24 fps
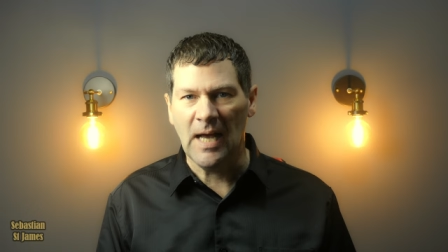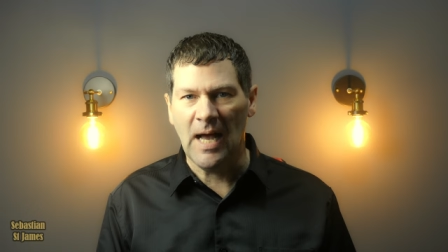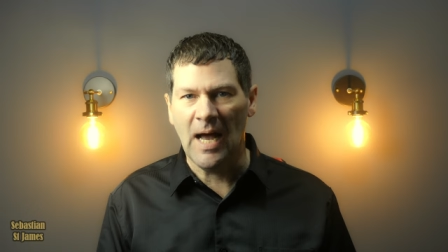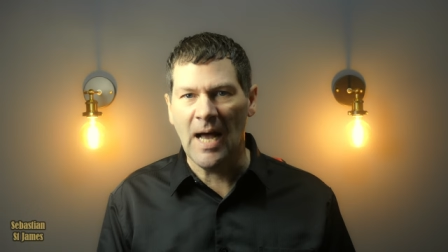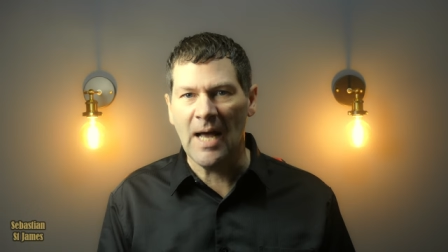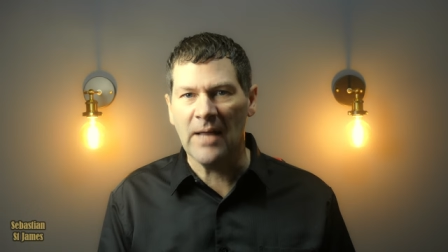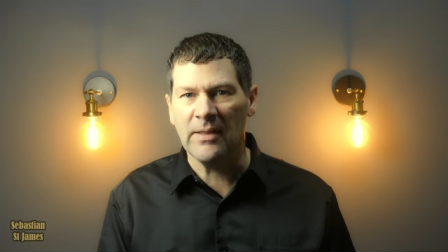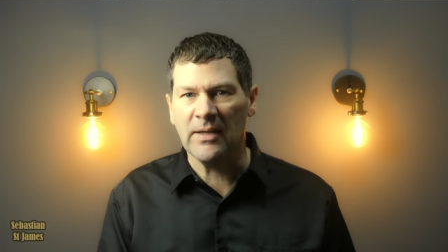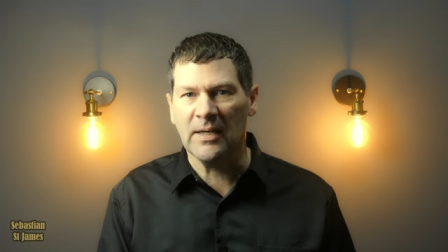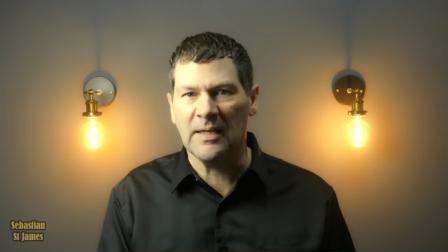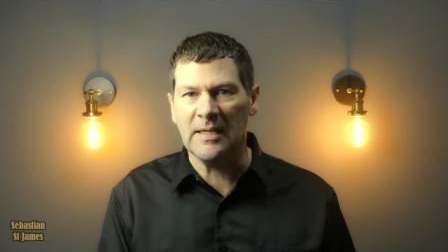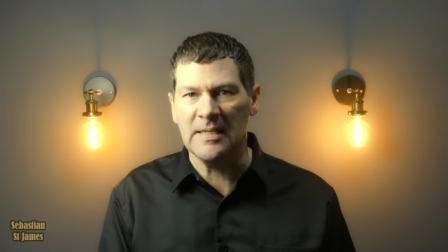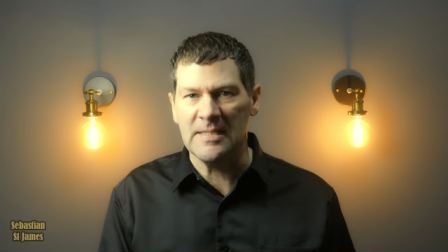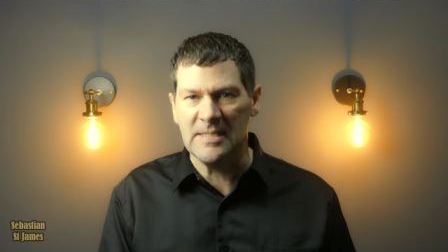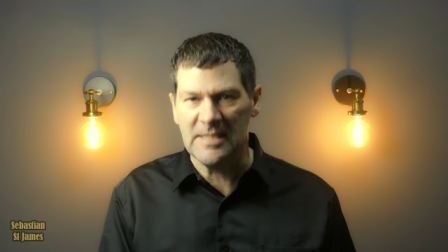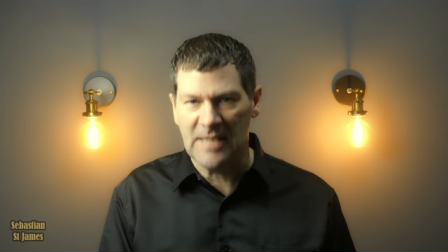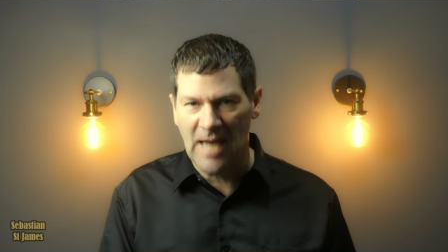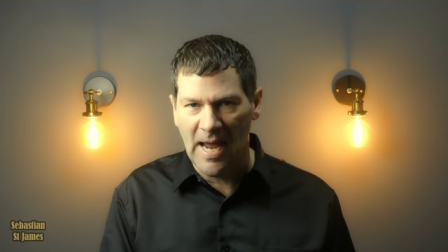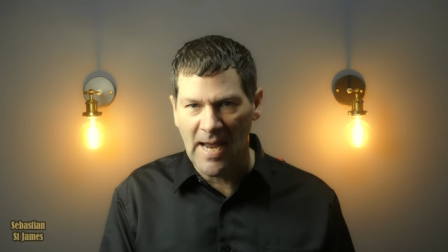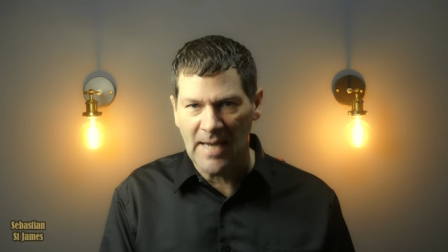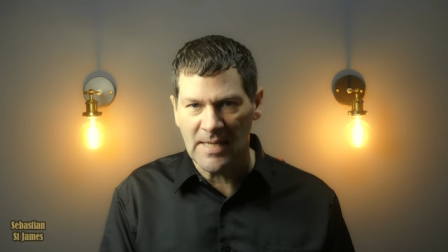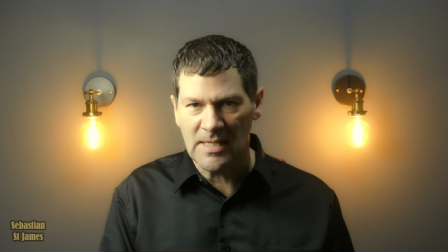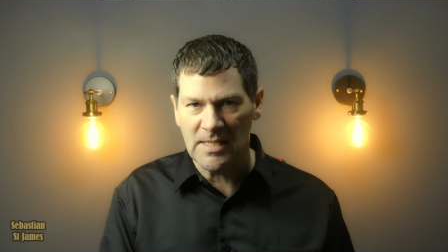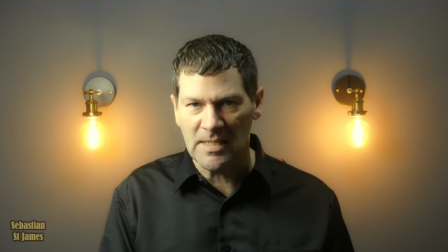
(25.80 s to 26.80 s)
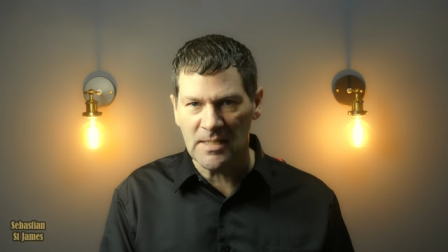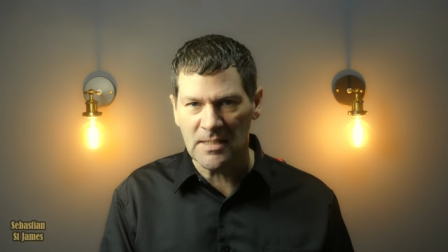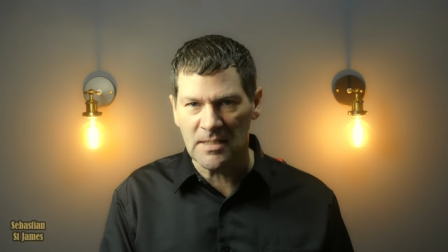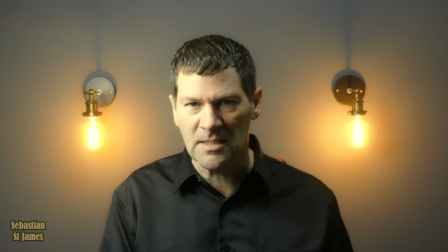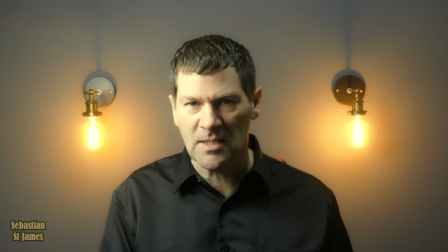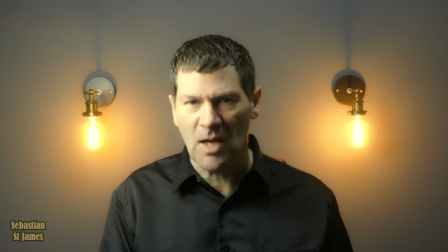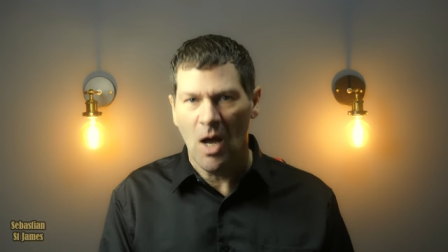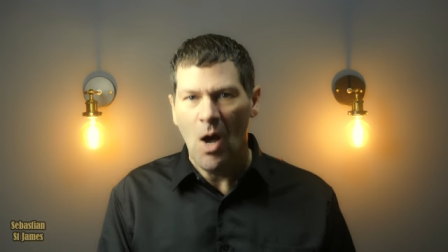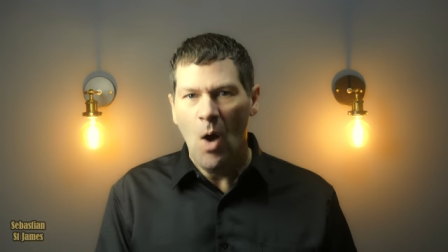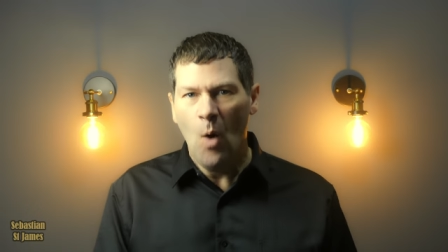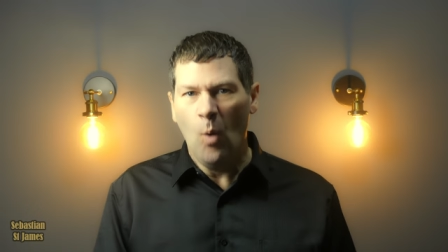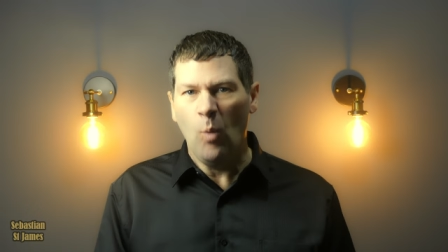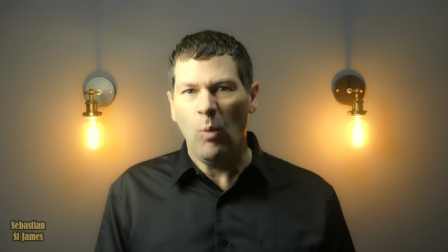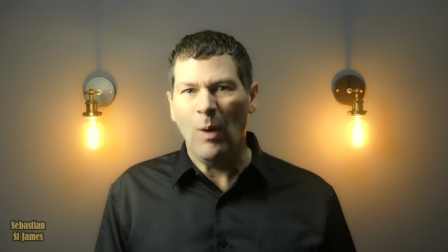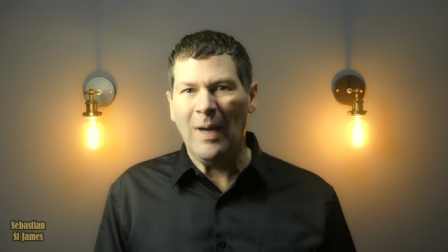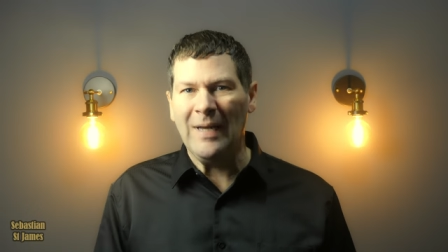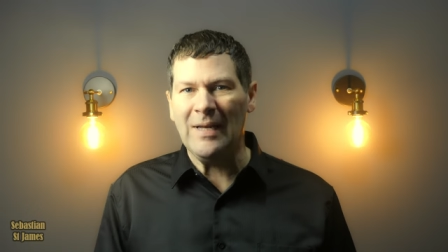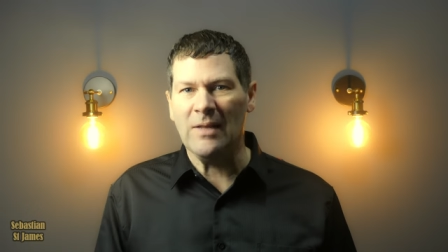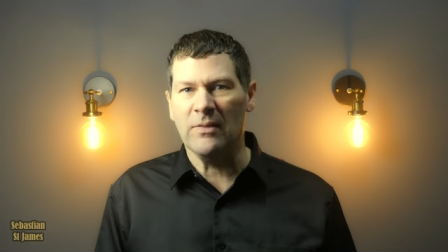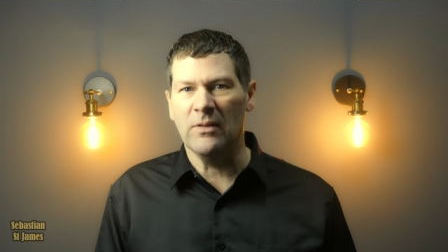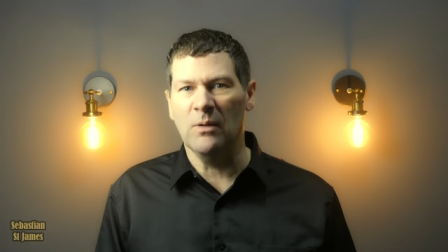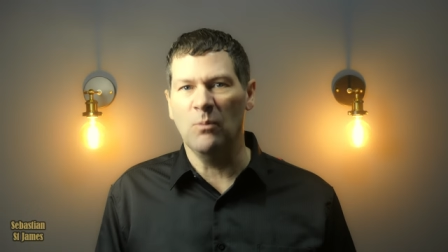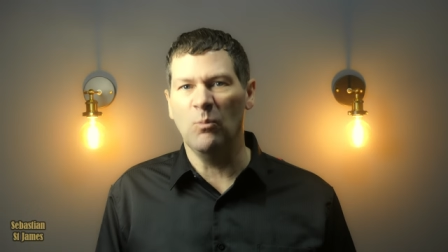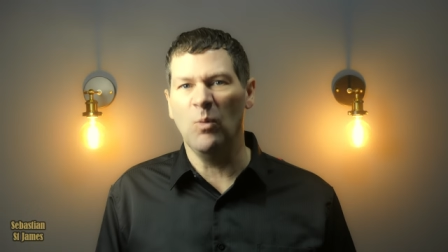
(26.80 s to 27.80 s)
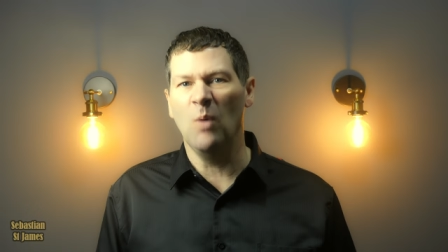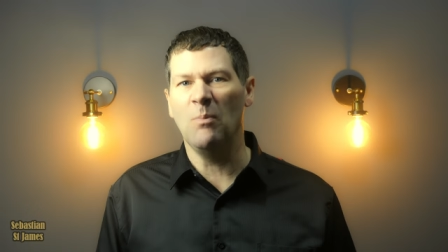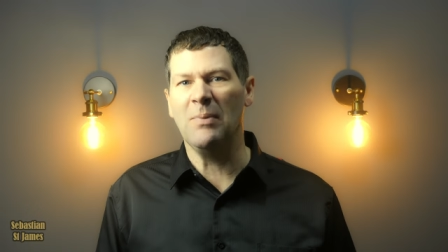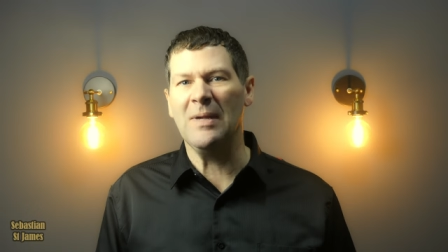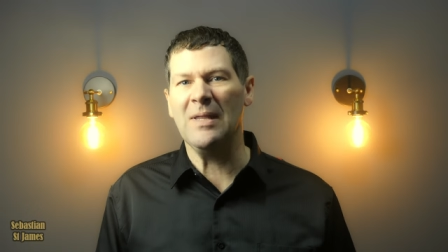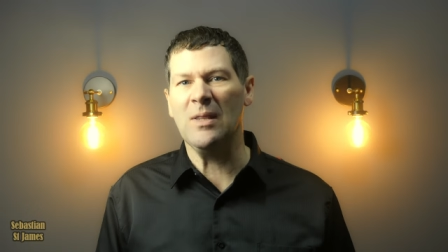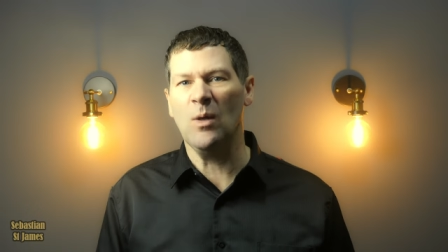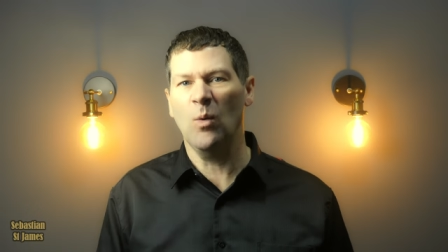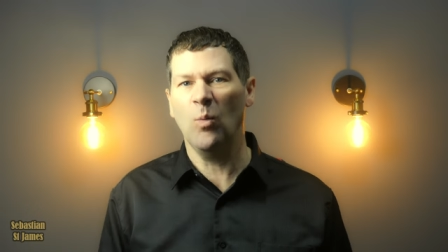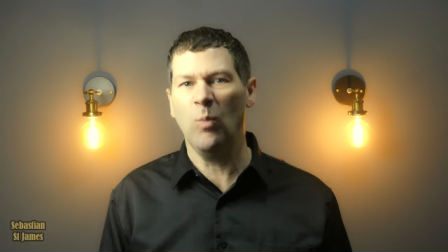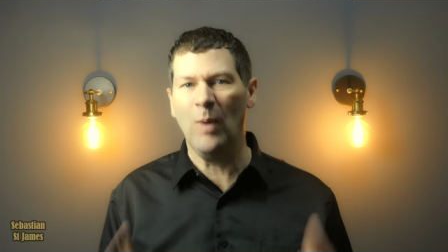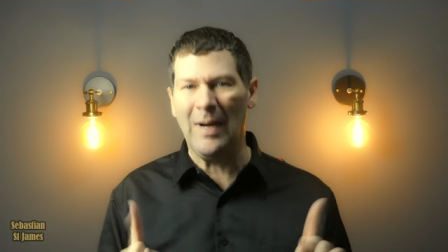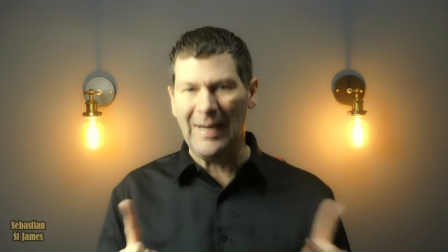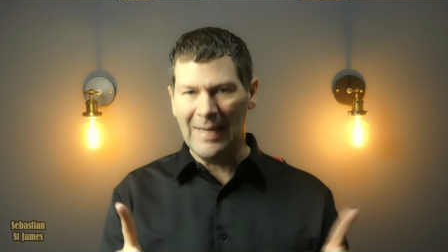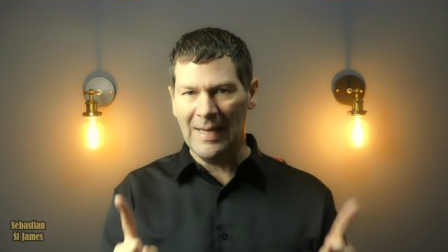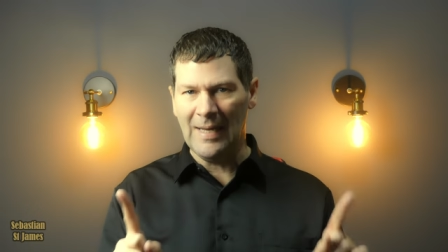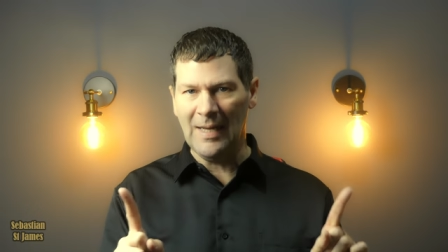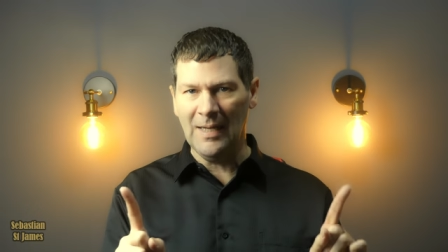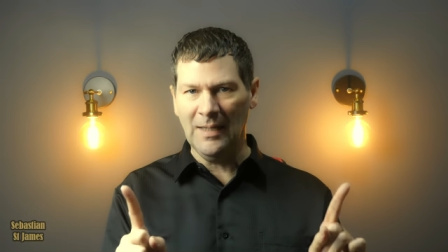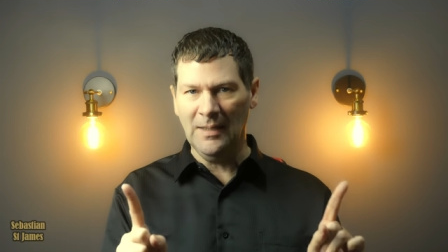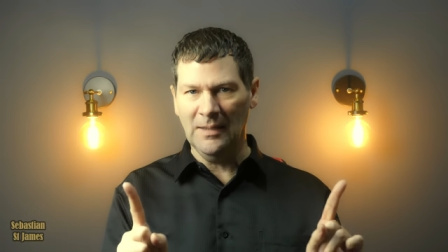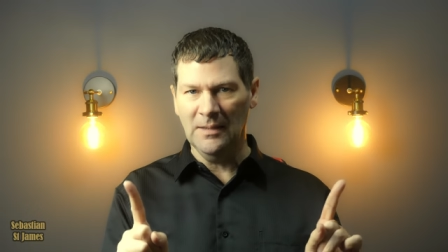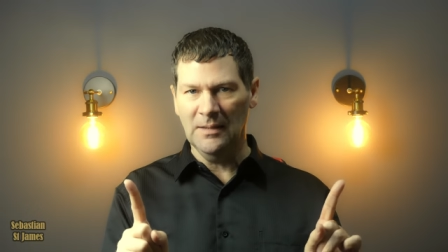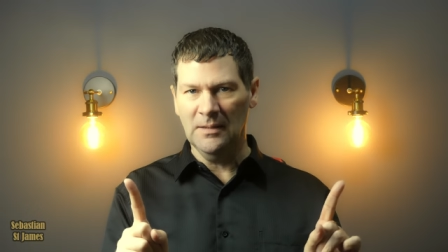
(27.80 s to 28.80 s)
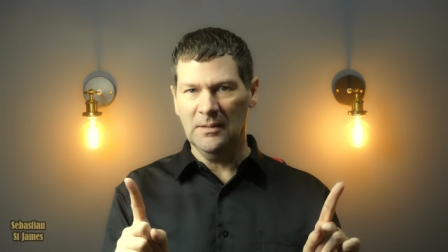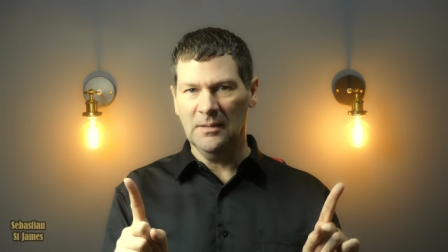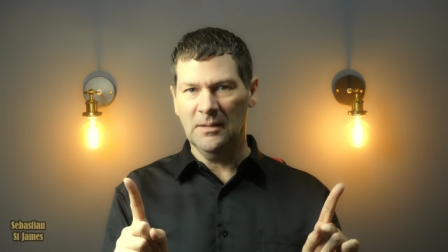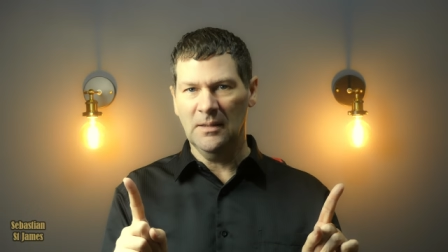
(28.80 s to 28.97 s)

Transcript: are the contenders. One of them will be the winner,